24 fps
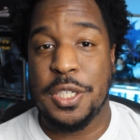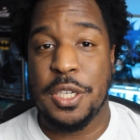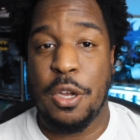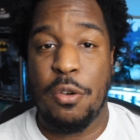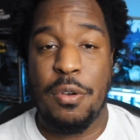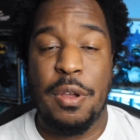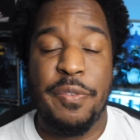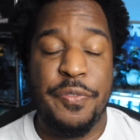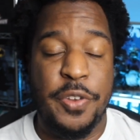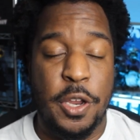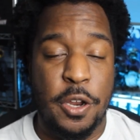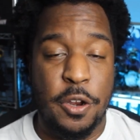
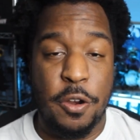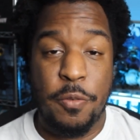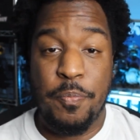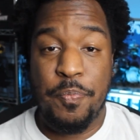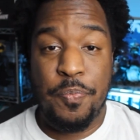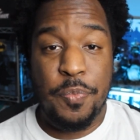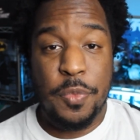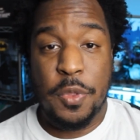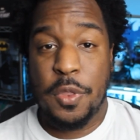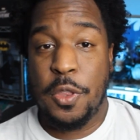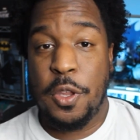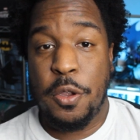So if you're
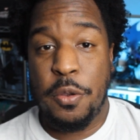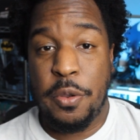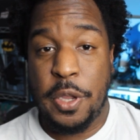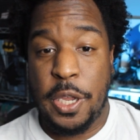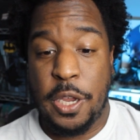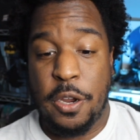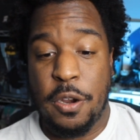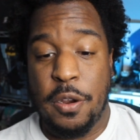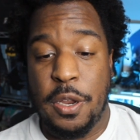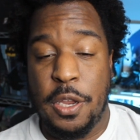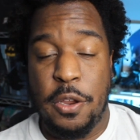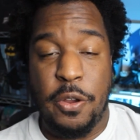new
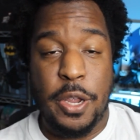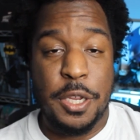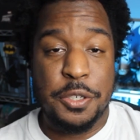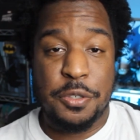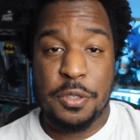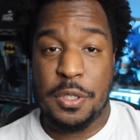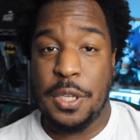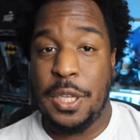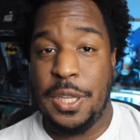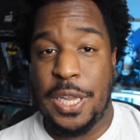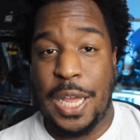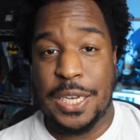here and you're
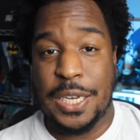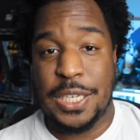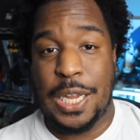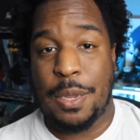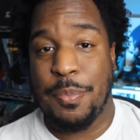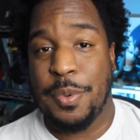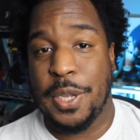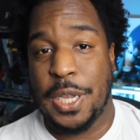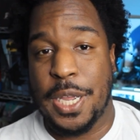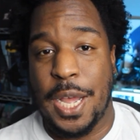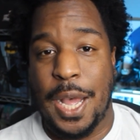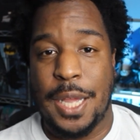interested in that
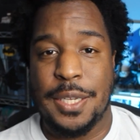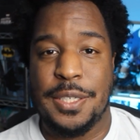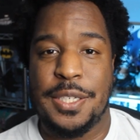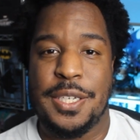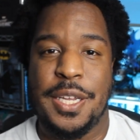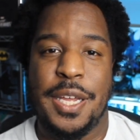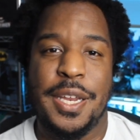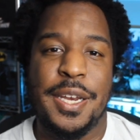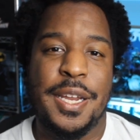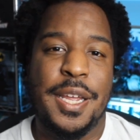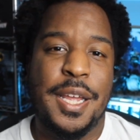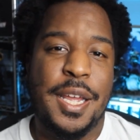type of
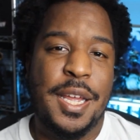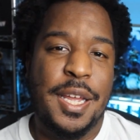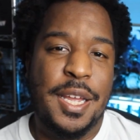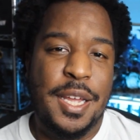content,